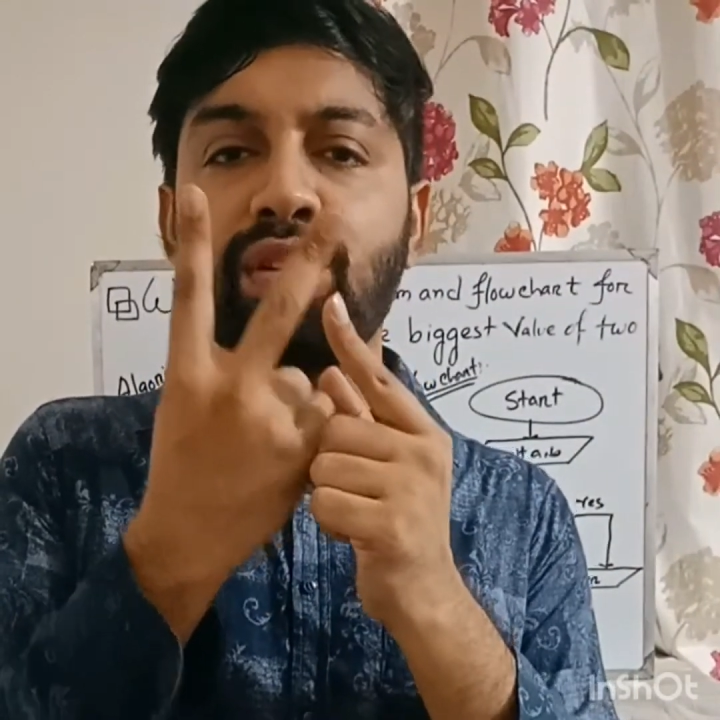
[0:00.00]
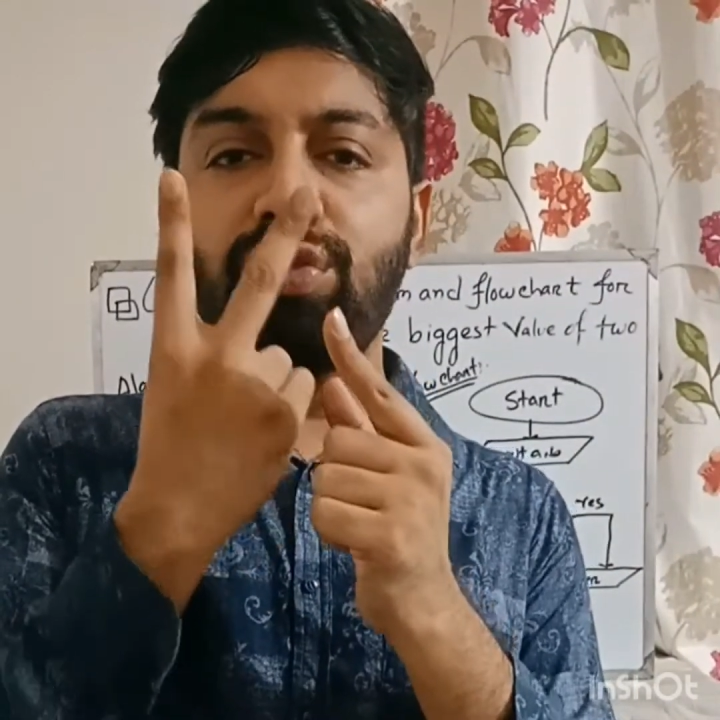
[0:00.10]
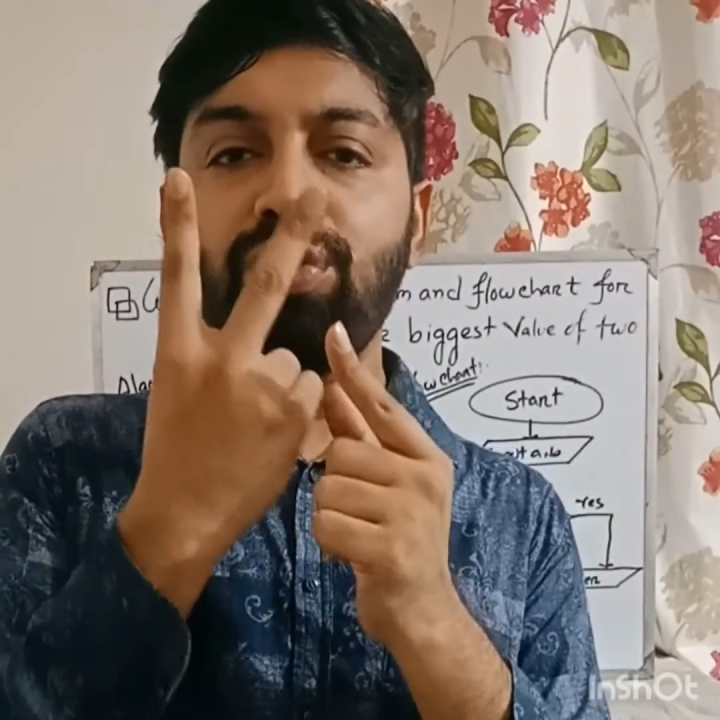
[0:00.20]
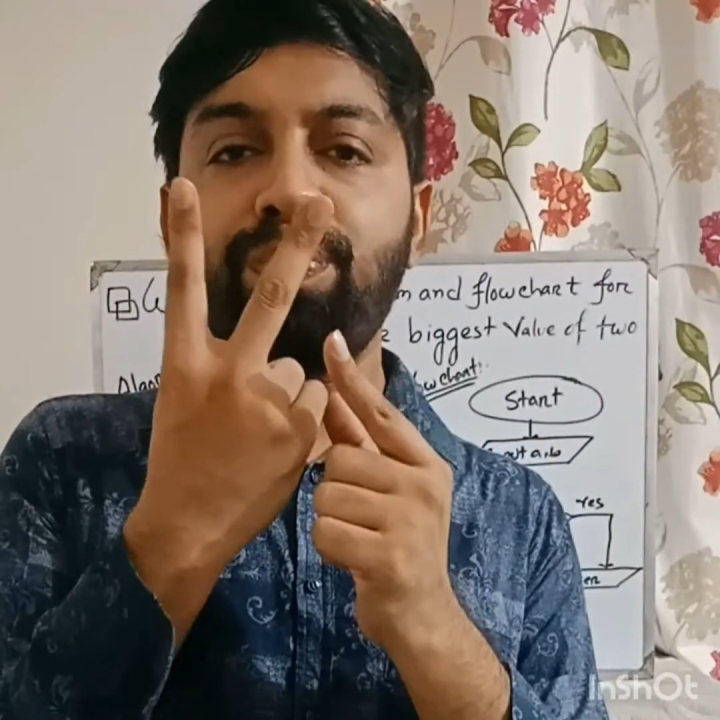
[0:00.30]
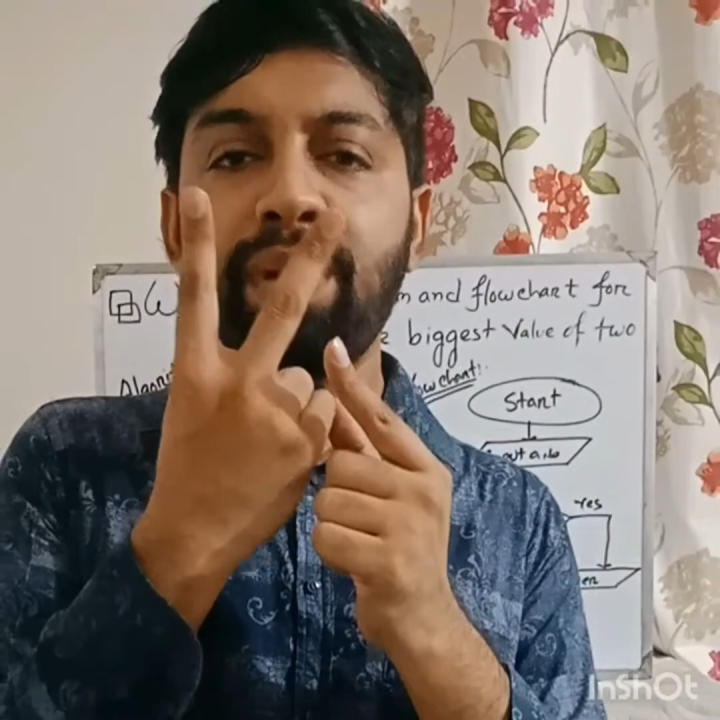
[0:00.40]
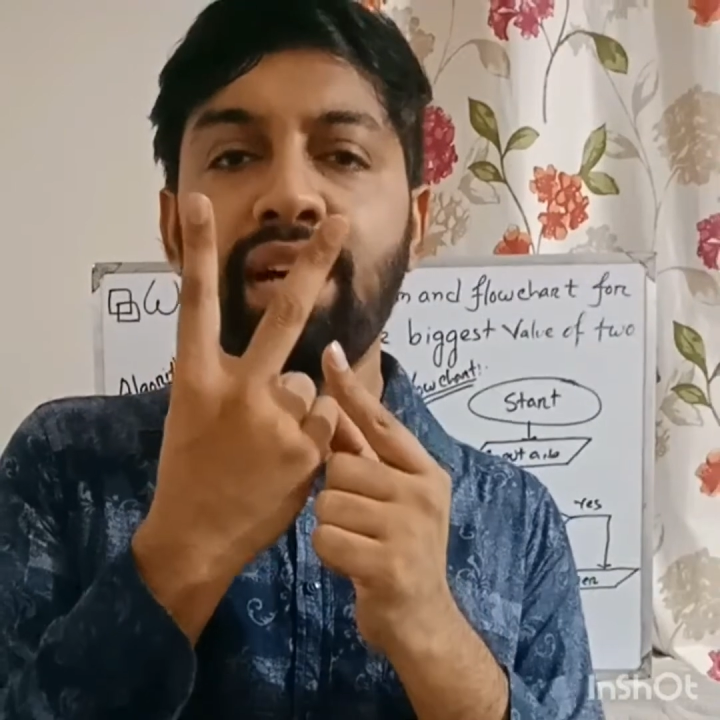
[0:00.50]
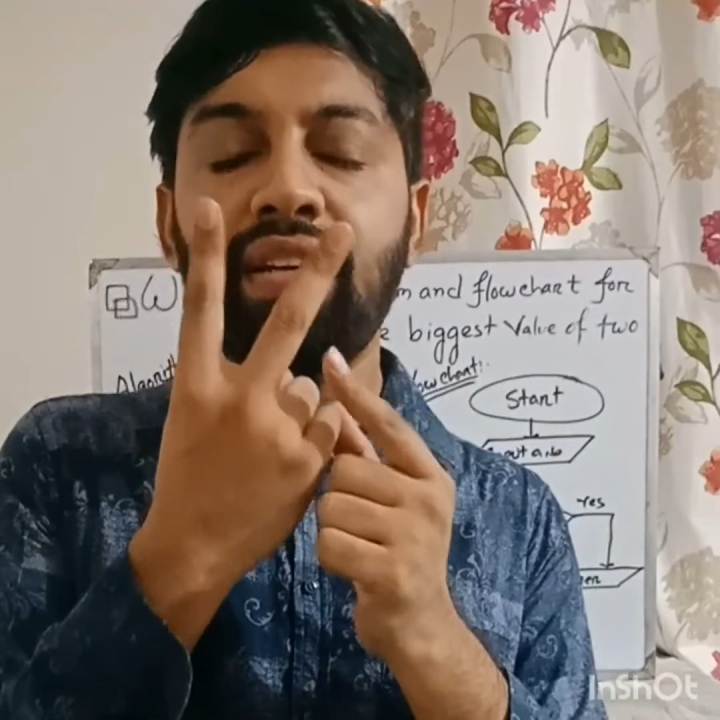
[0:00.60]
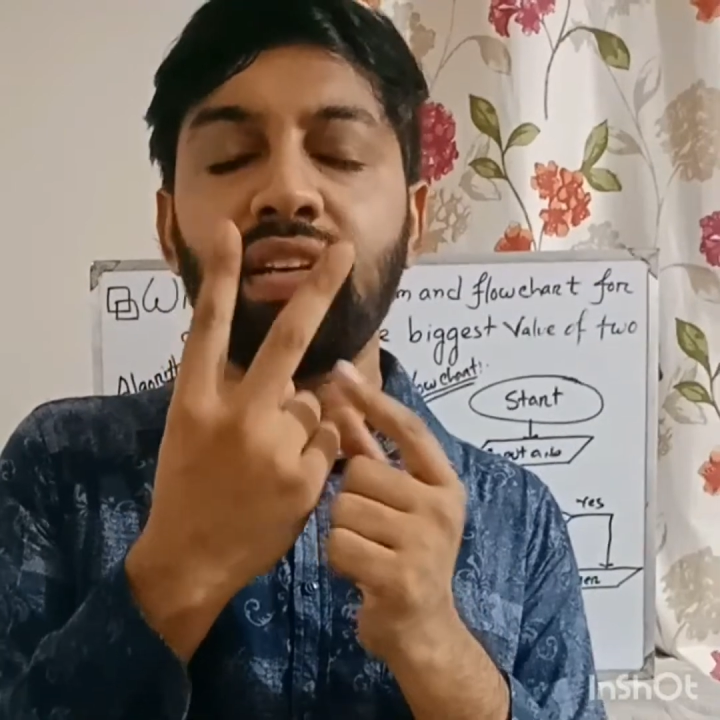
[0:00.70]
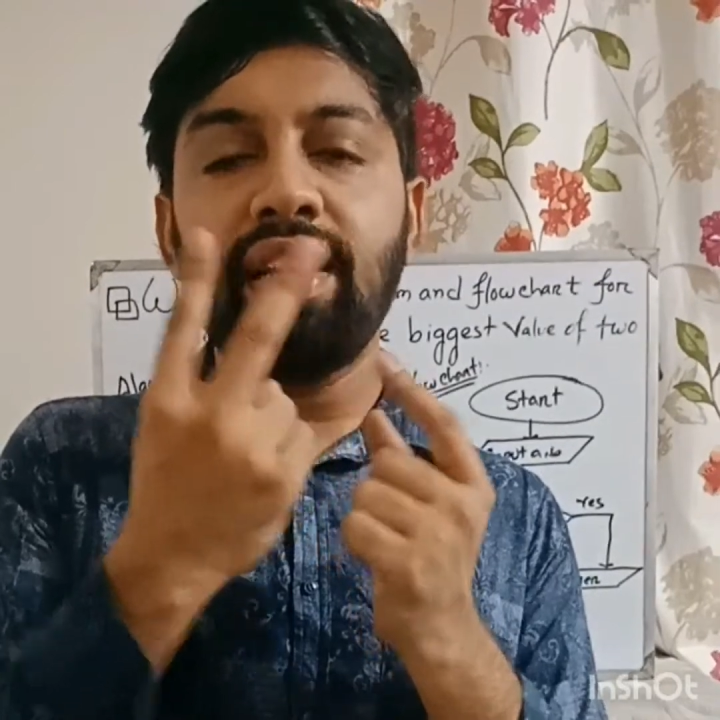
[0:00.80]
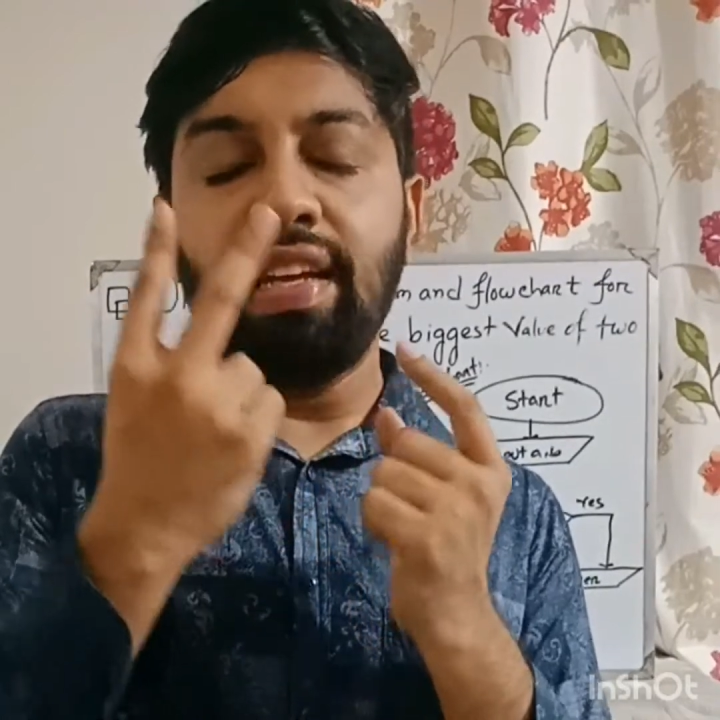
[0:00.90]
Two
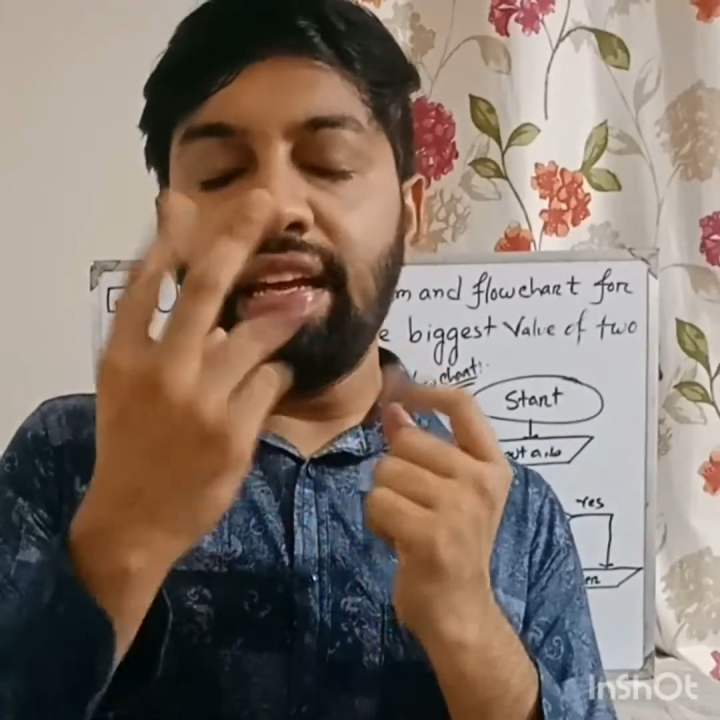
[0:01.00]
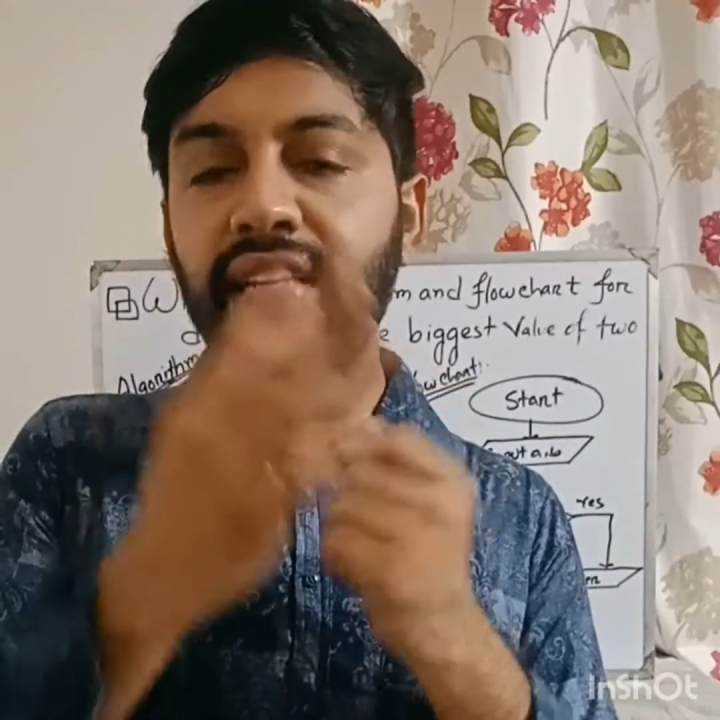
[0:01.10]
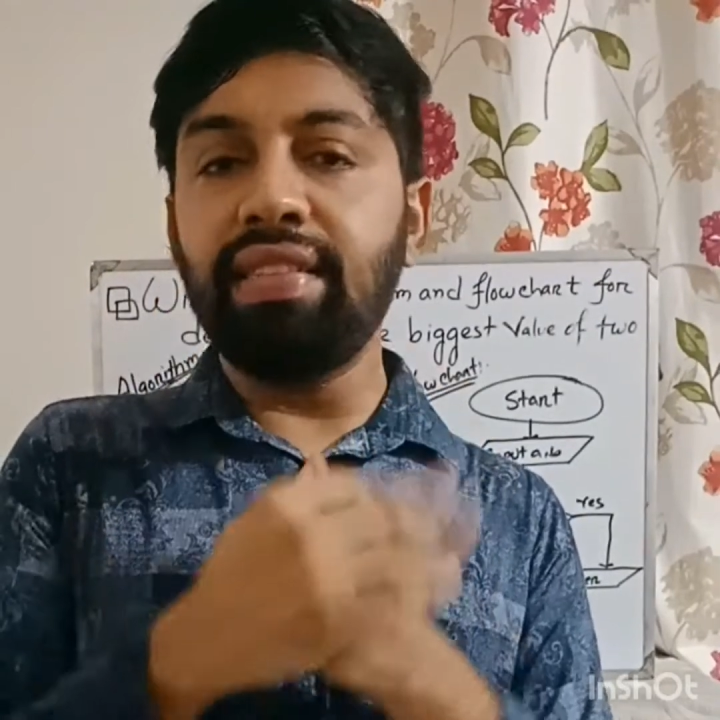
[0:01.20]
part a